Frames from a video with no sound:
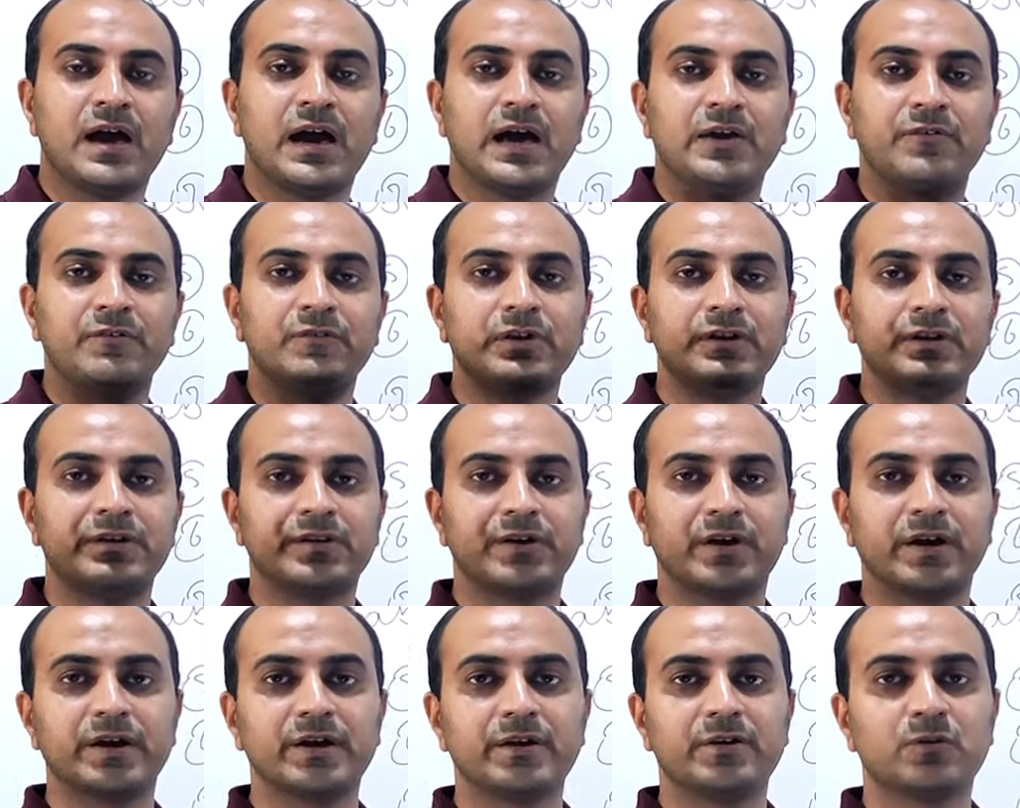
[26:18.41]
i will
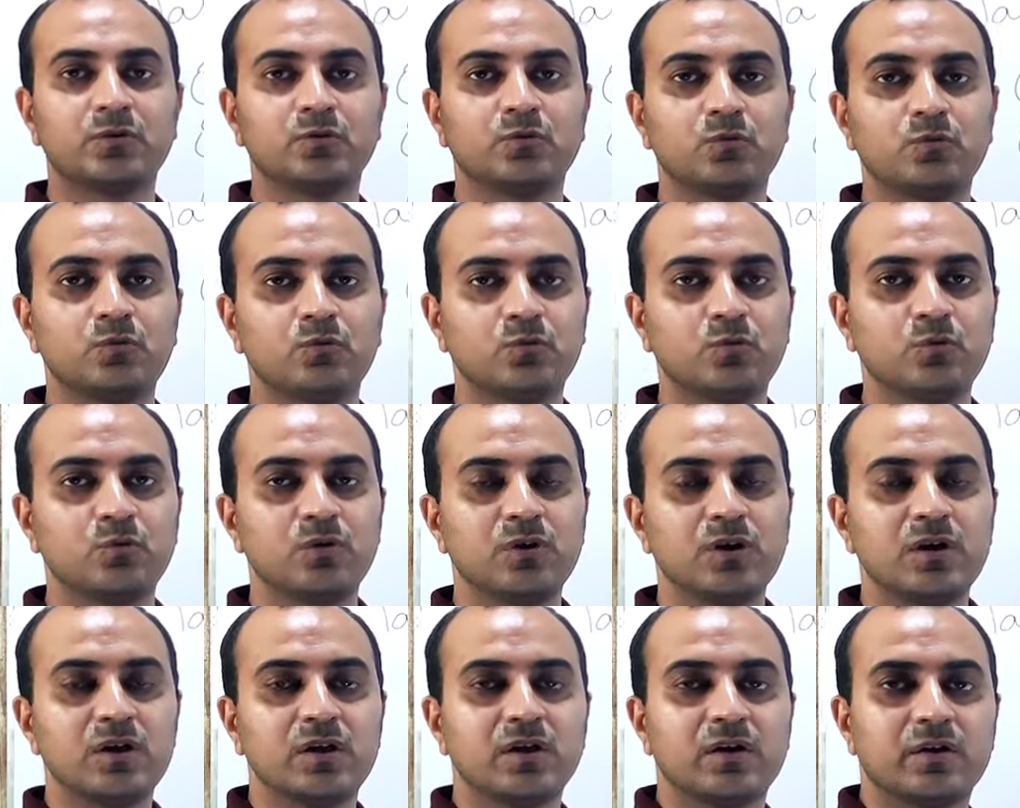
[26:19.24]
try
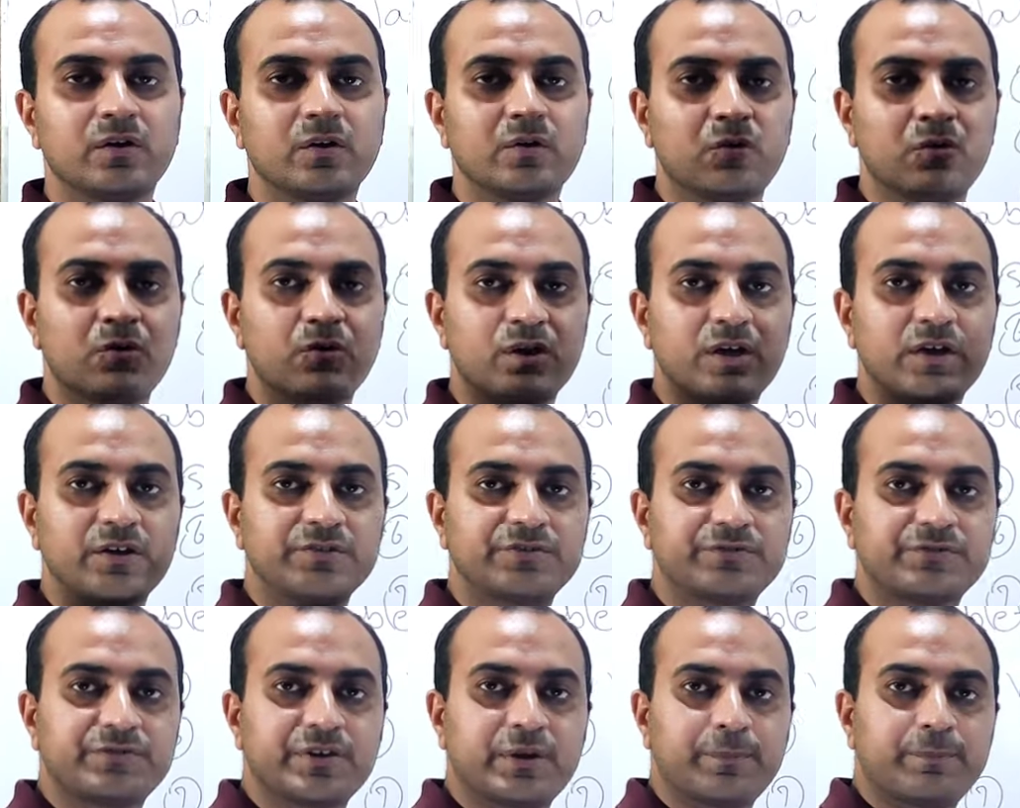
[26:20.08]
to record
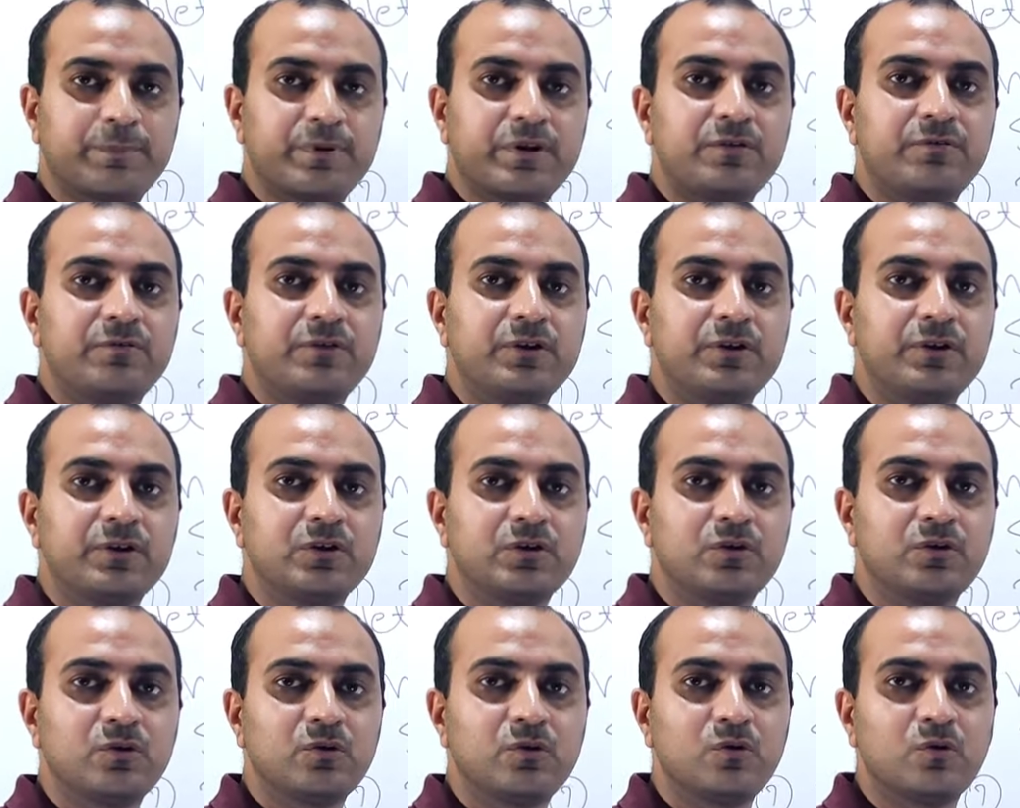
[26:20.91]
a separate
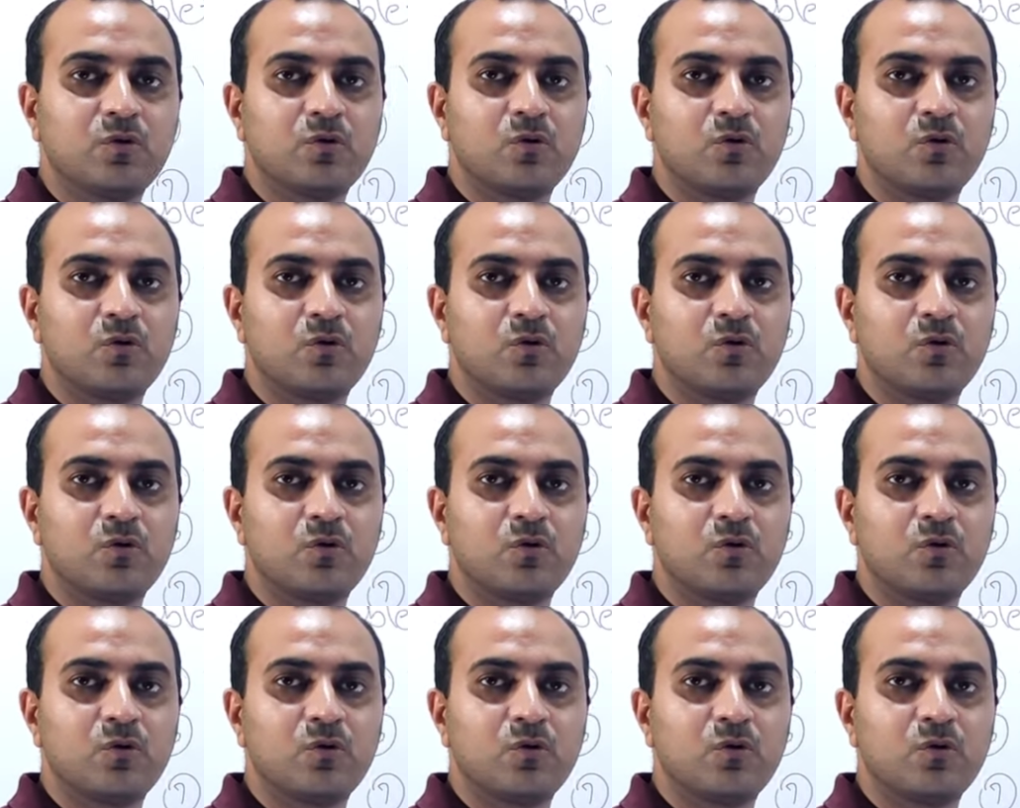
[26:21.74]
video